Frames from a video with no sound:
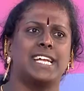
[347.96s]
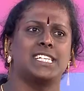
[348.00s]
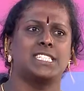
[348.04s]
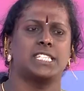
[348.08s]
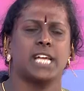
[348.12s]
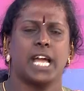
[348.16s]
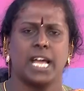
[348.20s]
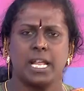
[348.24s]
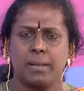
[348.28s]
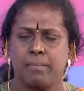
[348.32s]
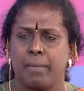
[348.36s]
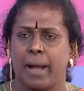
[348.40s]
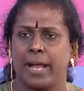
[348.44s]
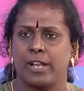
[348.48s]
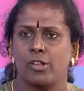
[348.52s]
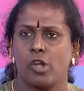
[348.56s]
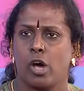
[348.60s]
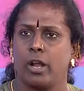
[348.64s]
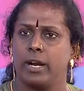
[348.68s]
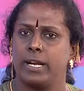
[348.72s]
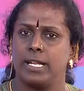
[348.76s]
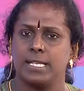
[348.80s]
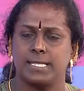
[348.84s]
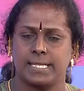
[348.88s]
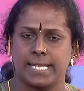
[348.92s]
entire
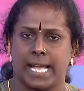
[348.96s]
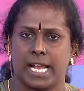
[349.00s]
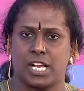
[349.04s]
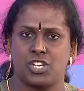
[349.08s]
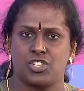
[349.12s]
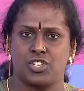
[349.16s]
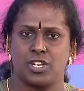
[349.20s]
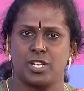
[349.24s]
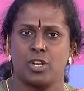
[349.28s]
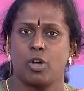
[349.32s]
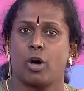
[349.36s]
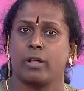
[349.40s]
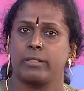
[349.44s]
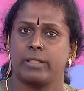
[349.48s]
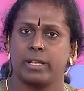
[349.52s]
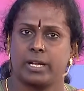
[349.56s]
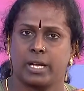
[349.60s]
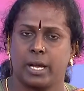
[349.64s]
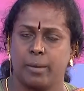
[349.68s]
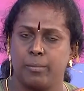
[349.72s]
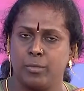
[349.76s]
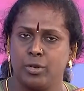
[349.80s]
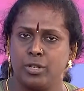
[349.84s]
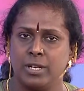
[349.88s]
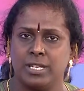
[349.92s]
minority section or the
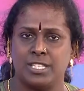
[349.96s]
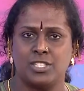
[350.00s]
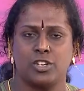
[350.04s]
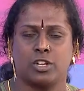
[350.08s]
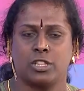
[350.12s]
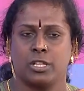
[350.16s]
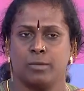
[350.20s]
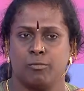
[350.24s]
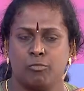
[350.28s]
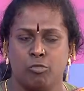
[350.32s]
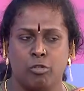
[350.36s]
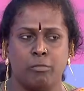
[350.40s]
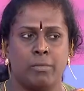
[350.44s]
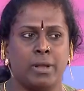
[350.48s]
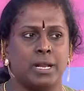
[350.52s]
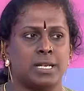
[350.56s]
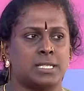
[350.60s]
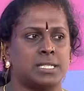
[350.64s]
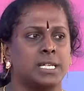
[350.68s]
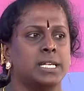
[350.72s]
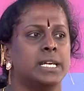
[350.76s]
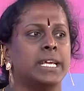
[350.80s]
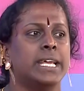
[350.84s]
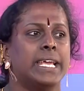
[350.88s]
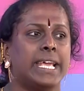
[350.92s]
community or the movement
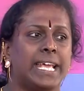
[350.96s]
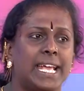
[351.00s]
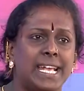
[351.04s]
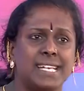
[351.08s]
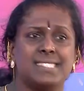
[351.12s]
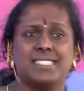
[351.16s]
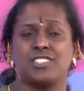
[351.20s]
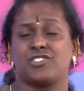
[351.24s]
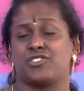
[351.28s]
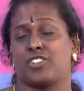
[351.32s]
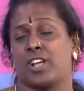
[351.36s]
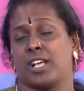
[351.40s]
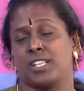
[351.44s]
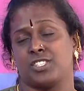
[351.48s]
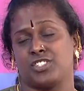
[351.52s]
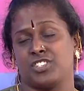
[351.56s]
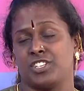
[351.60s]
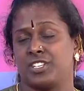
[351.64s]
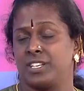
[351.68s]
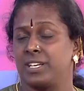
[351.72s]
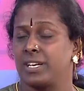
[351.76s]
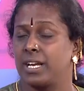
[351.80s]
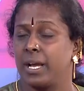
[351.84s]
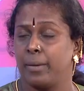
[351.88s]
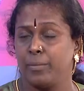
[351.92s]
is the
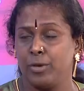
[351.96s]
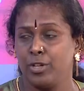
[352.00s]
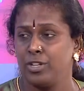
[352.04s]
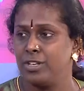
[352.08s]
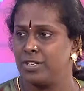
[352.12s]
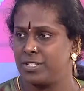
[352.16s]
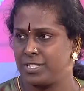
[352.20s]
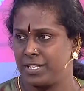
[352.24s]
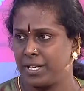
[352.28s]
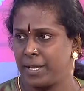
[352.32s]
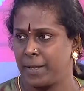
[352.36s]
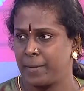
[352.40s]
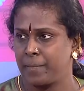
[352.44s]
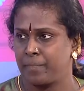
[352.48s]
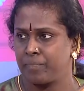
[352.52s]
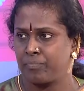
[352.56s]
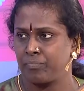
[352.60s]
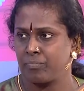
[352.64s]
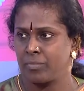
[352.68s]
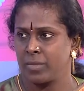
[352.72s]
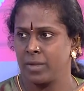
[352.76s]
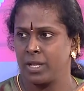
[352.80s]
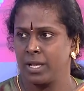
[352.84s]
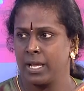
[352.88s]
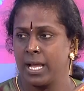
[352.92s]
transgender community
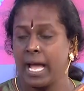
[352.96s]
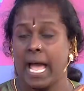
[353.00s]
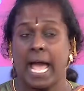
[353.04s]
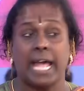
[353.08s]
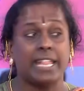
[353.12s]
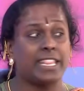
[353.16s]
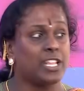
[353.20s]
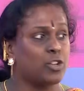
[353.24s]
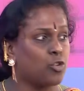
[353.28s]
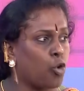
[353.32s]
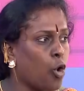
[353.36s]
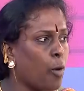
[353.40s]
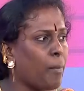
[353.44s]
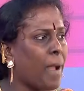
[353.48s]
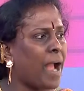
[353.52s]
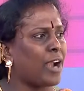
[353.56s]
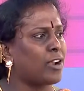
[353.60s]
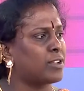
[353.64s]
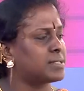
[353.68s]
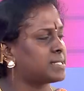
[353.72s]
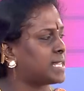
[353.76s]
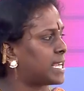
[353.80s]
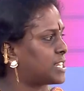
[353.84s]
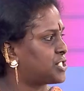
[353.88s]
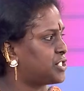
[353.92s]
i think go back to
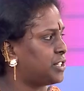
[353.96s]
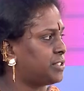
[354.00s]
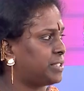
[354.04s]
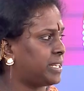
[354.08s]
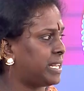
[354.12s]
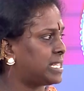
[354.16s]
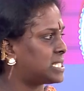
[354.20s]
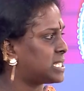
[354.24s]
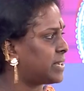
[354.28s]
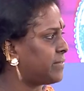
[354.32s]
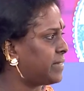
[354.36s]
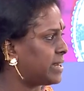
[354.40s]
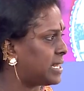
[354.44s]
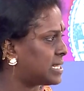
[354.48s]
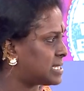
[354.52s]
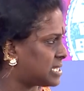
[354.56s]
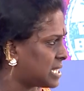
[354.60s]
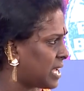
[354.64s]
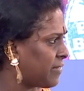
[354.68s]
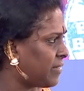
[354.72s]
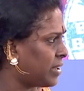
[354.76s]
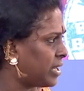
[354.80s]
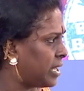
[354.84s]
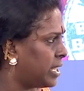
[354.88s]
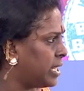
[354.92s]
section
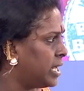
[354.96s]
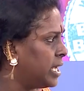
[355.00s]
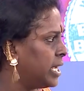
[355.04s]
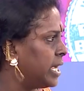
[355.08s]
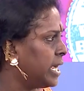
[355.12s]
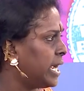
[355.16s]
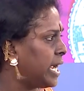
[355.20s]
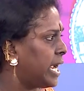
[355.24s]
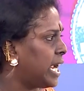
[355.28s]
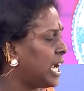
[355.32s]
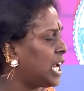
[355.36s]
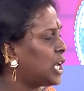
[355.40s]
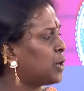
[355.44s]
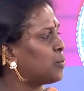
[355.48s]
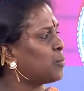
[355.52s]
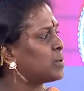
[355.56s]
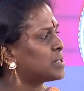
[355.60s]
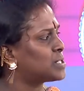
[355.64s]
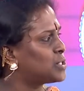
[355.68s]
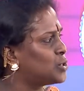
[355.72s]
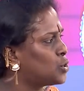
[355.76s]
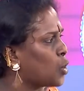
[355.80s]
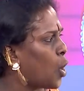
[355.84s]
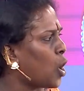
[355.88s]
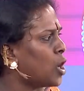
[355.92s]
377 it was
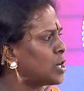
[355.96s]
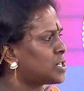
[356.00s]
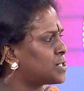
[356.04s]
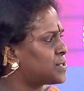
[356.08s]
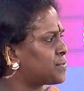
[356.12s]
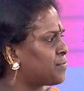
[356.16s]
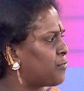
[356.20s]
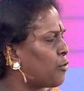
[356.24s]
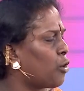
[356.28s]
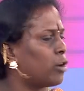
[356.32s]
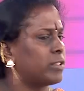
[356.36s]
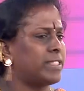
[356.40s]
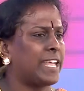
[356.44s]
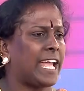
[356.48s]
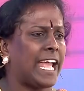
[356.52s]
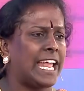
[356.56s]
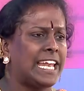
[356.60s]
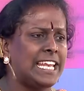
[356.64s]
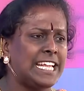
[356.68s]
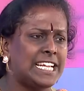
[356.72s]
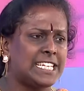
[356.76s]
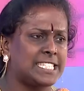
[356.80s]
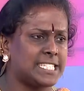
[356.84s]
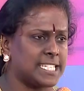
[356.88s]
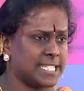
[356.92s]
not for the
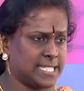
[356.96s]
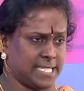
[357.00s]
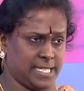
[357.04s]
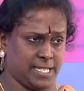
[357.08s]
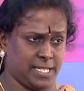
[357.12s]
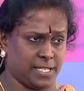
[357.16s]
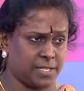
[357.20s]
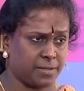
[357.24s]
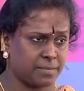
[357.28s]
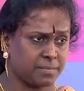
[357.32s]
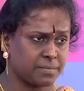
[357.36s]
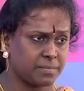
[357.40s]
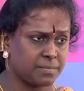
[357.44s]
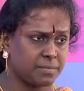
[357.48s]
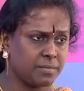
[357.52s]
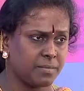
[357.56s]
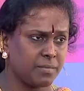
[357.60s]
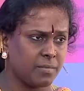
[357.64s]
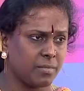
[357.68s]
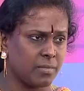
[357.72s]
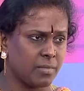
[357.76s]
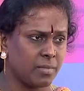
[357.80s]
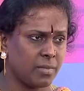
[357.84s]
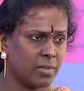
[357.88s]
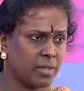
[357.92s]
elitist
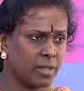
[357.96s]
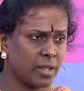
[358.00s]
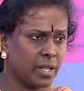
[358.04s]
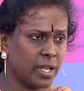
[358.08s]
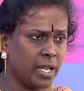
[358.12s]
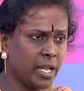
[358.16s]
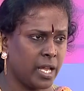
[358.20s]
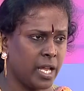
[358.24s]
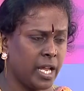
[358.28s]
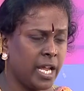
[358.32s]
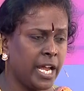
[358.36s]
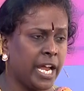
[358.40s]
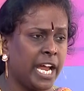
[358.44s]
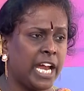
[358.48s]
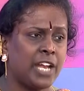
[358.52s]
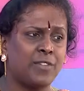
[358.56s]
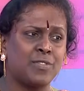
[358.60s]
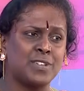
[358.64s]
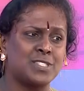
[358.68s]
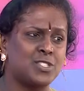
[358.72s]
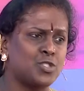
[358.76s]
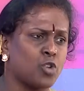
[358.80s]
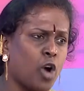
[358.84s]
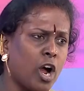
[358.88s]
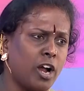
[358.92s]
it
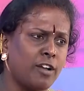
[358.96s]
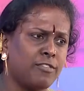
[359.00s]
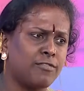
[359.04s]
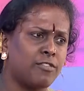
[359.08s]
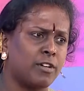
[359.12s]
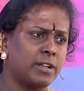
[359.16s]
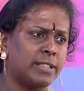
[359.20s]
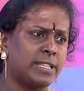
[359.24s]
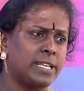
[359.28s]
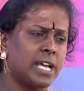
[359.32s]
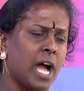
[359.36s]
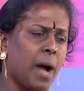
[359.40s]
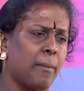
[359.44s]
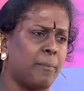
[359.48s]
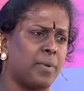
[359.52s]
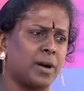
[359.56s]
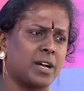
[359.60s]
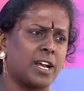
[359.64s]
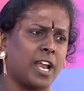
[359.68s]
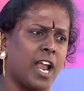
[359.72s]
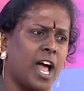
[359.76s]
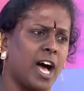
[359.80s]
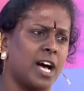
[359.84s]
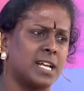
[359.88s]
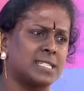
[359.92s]
was not for the upper
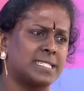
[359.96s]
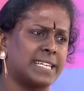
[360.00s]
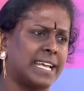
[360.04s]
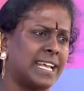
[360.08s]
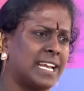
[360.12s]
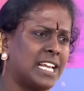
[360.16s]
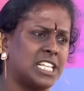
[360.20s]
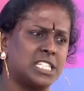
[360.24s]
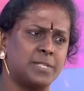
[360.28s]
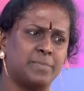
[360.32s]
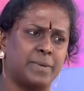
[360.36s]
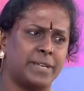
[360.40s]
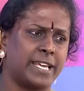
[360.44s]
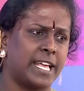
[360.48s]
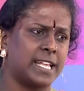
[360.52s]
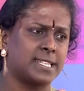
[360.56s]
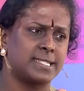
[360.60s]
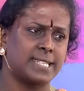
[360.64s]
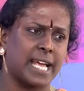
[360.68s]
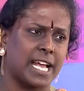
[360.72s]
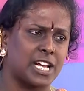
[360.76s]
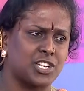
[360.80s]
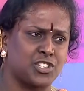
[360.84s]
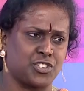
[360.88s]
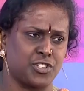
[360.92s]
class english speaking
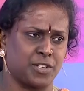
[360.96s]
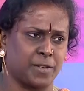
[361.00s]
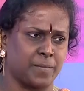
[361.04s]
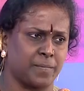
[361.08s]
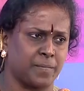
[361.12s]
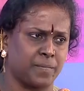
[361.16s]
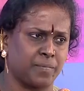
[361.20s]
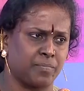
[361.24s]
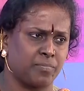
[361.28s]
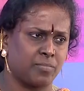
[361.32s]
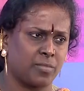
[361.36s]
section